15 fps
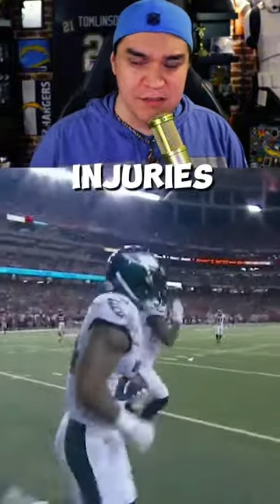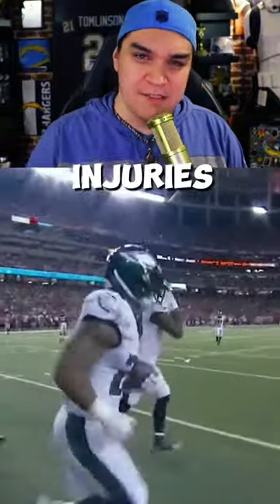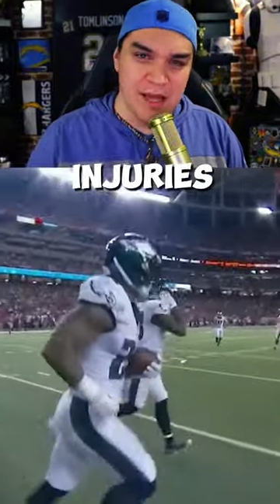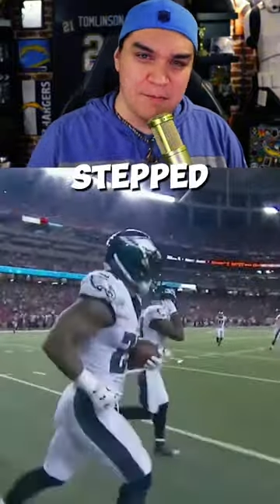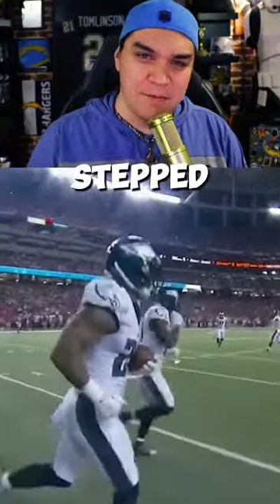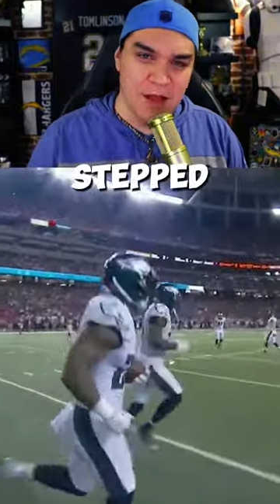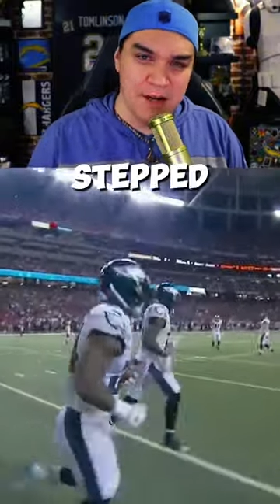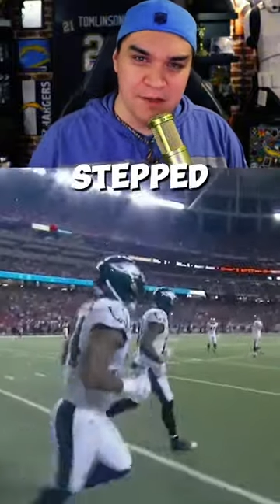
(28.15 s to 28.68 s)

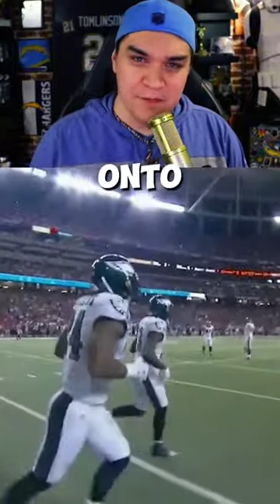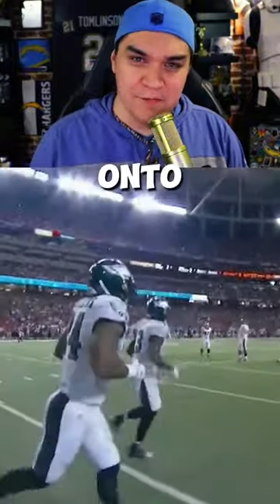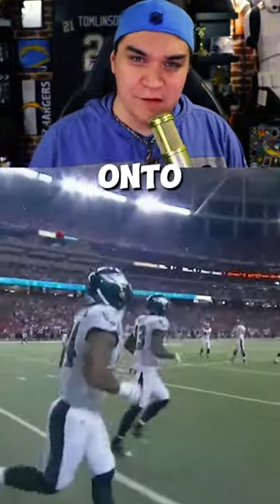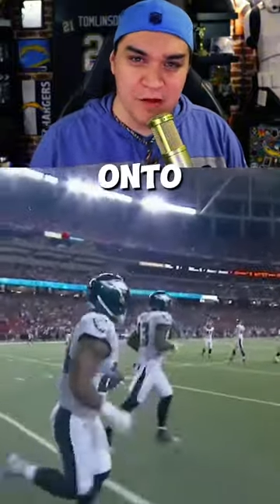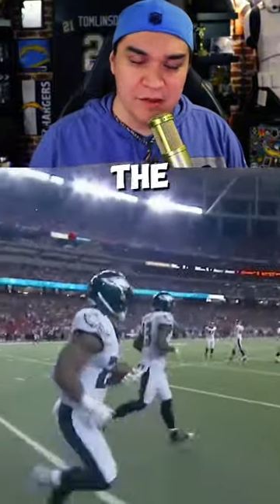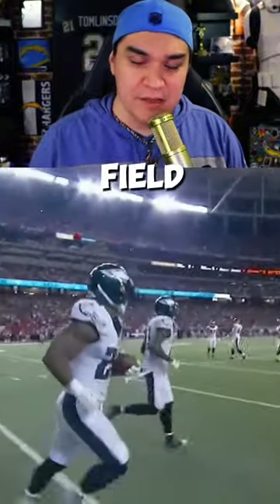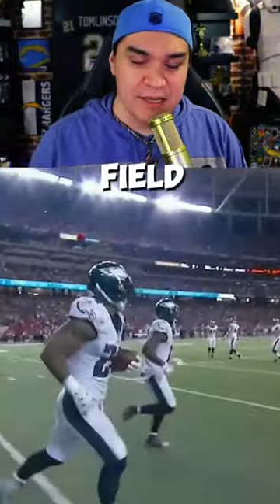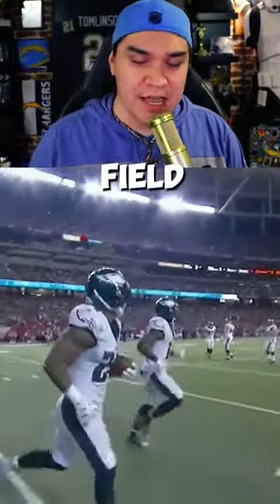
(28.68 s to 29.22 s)
stepped onto the
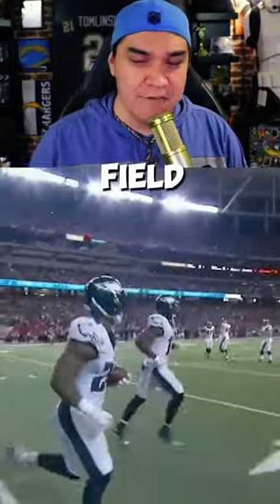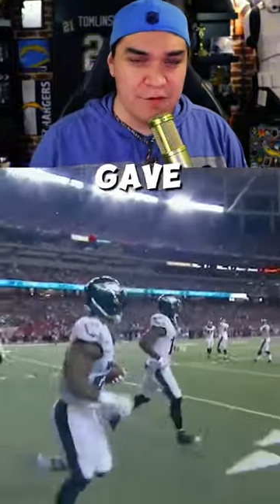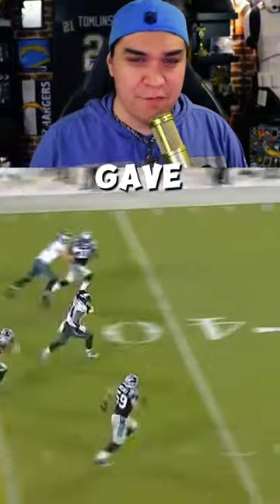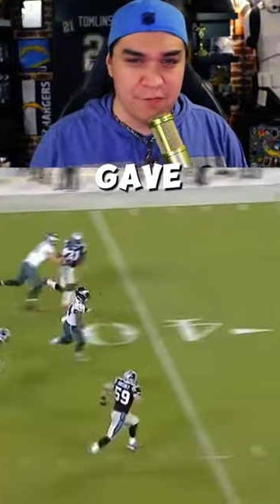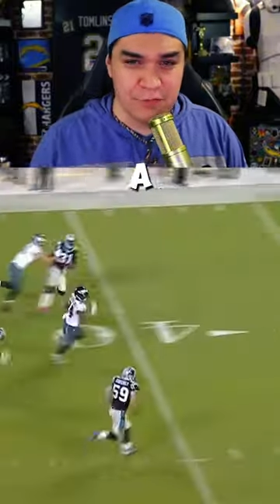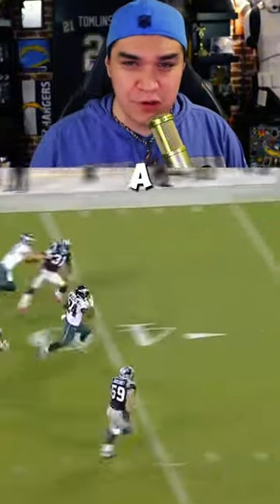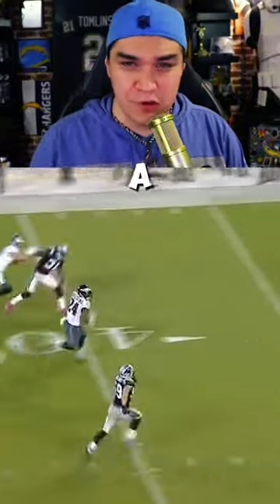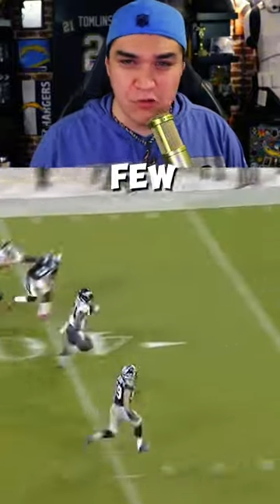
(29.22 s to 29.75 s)
field and gave a
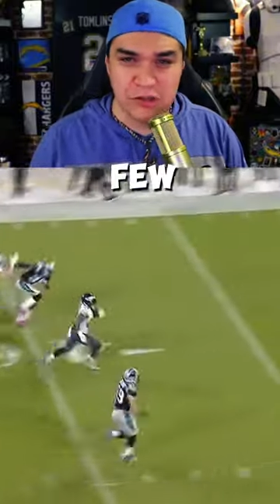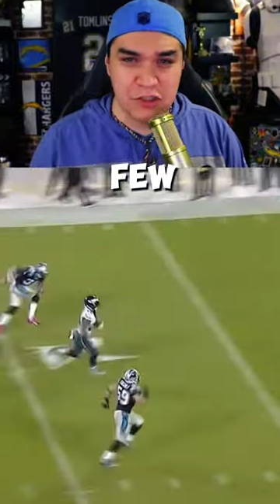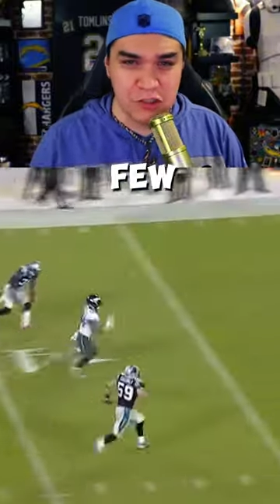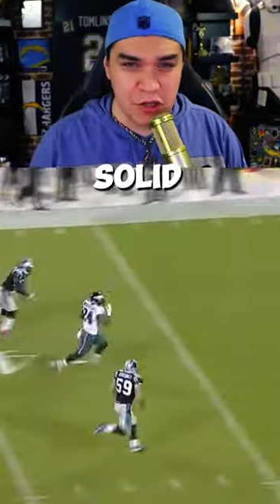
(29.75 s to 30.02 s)
few